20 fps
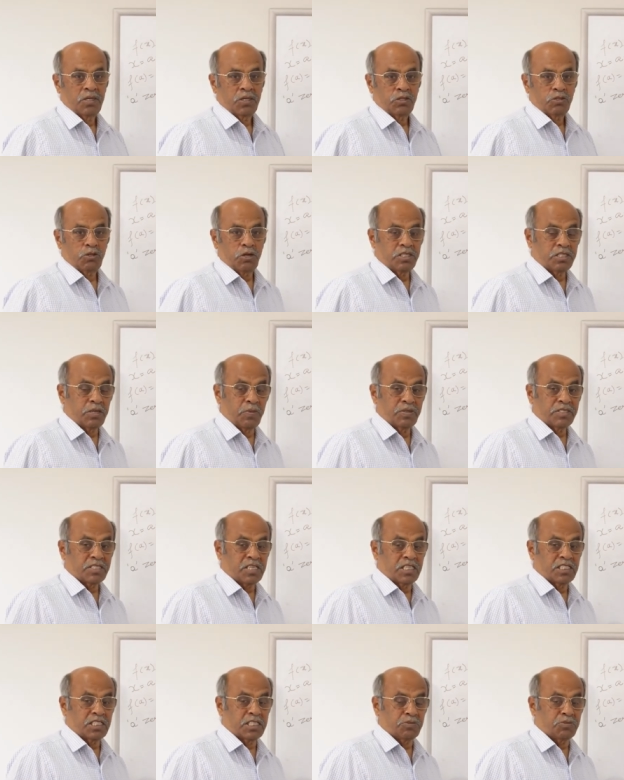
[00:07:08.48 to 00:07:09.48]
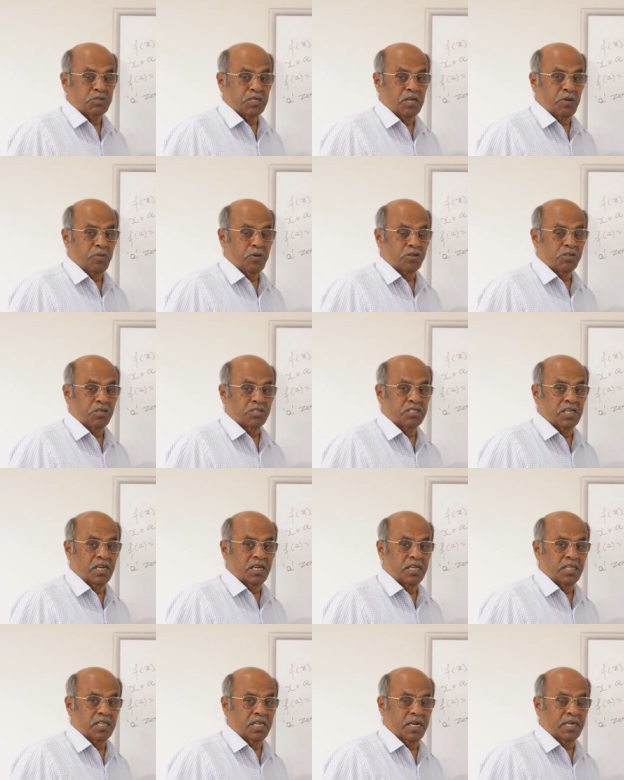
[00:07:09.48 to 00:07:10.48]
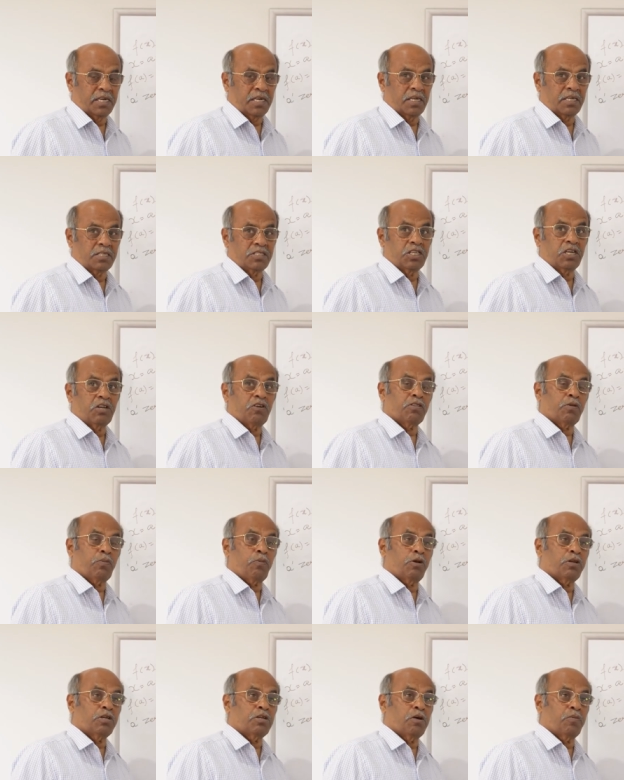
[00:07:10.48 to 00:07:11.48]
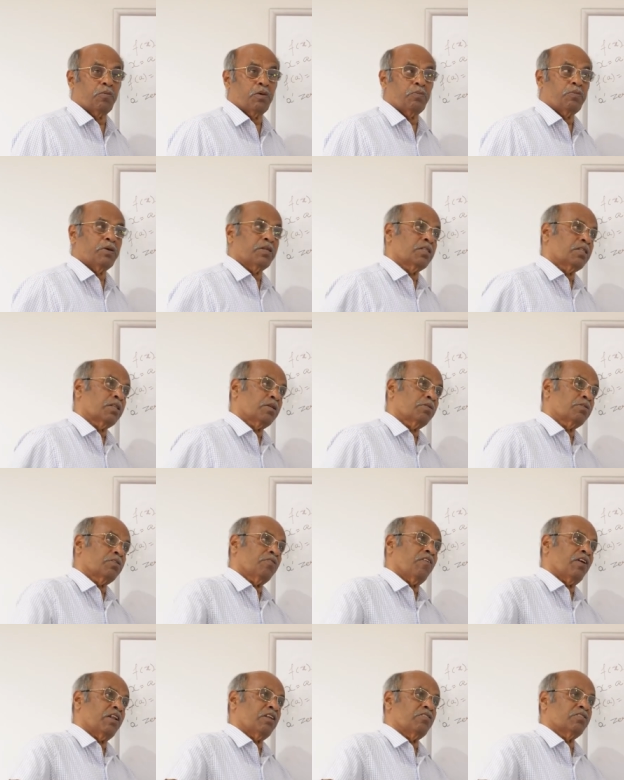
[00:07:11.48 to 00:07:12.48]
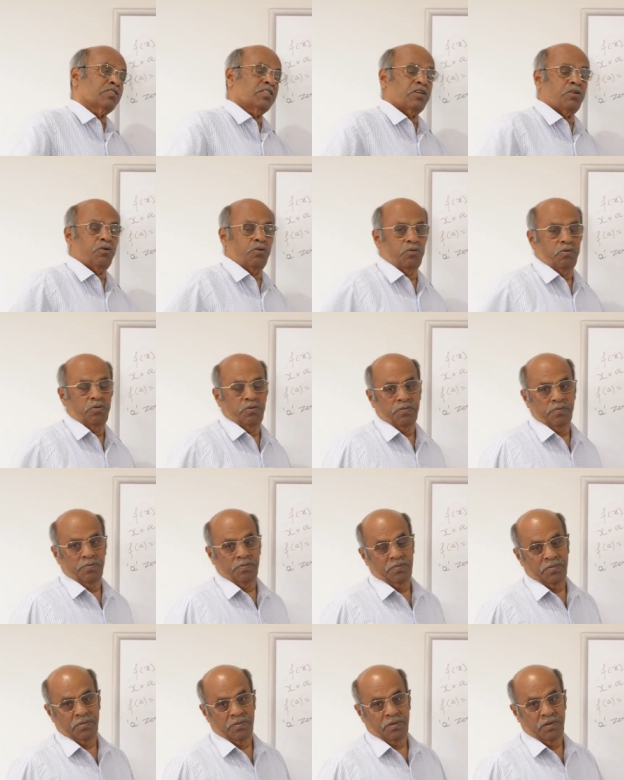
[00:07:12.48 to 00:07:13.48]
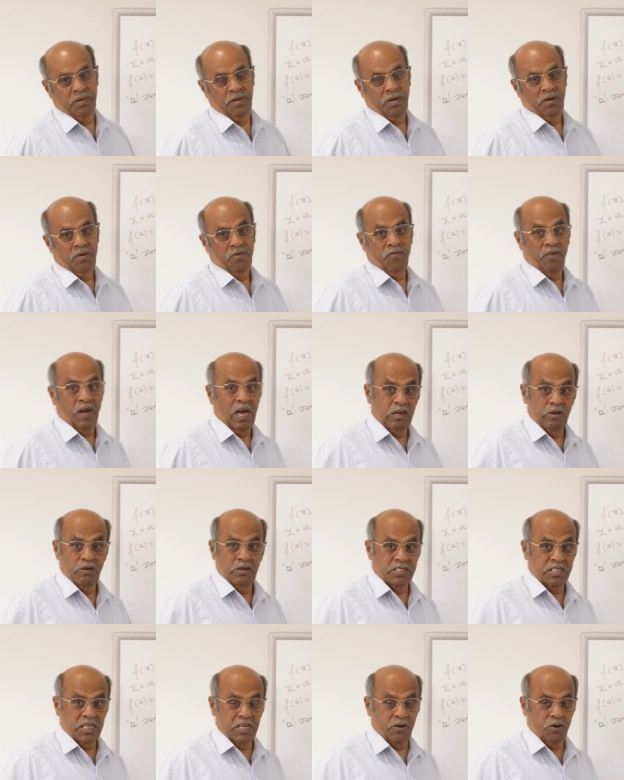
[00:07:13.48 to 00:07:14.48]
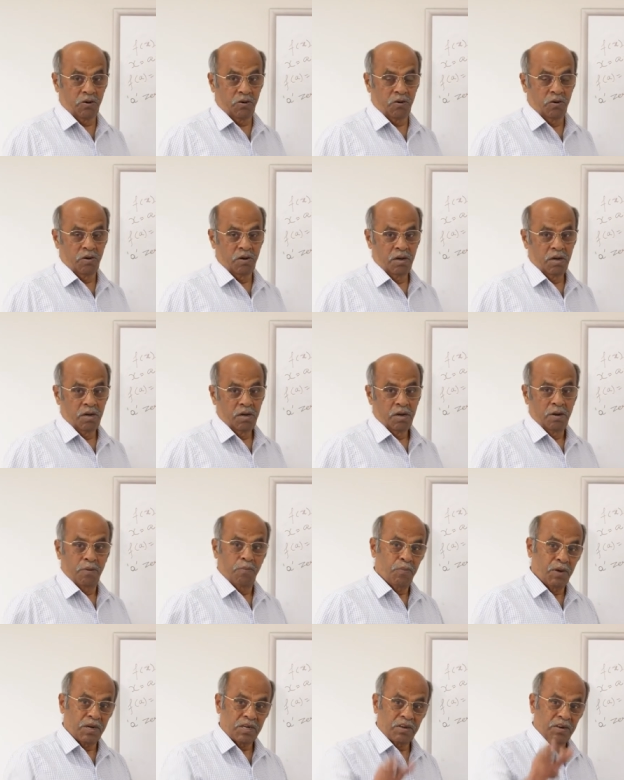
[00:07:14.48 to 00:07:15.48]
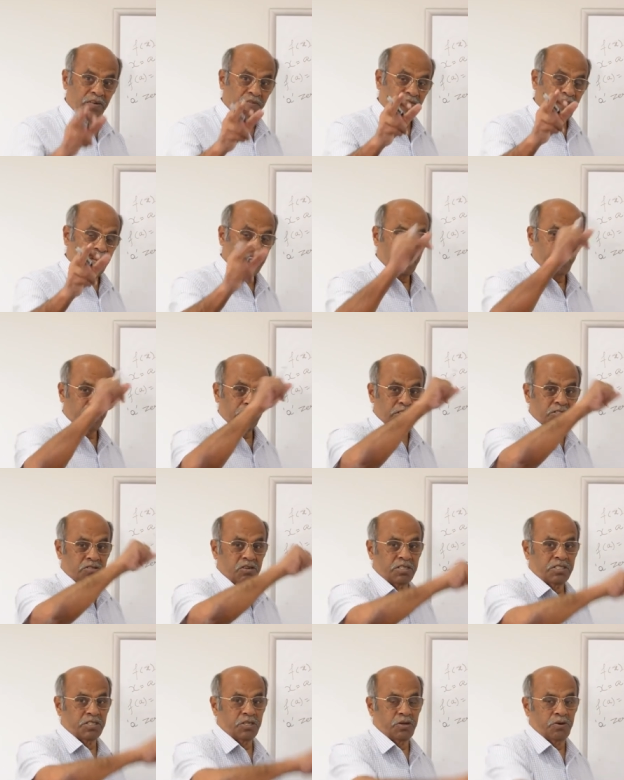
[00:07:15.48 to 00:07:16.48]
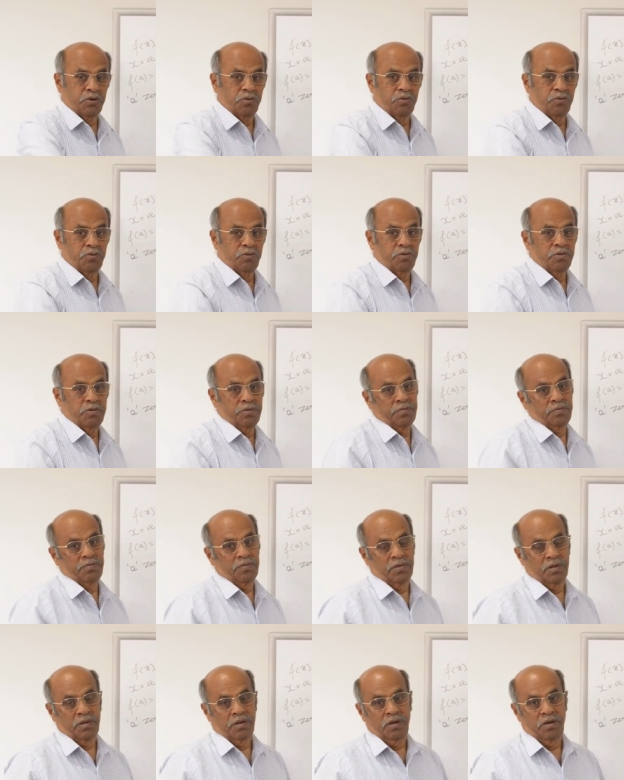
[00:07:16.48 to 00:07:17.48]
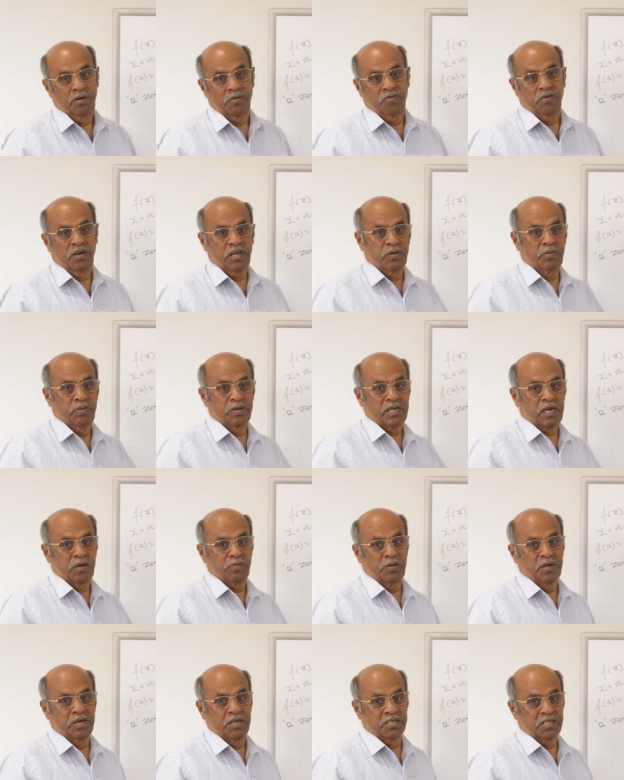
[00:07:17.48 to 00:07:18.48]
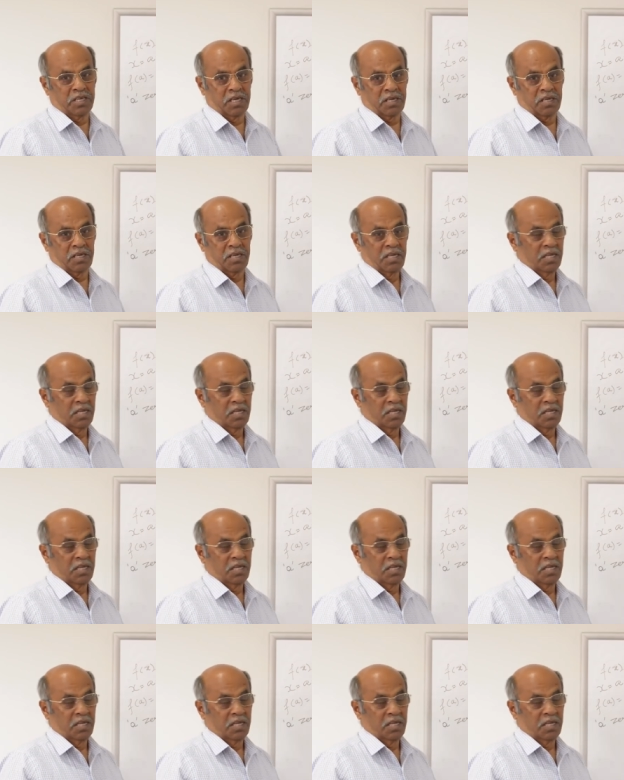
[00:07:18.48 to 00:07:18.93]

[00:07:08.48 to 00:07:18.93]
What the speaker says: So it's a misconception among the children that 0 of the polynomial means value is 0. Value is 0, but variable is not 0. Variable can be anything.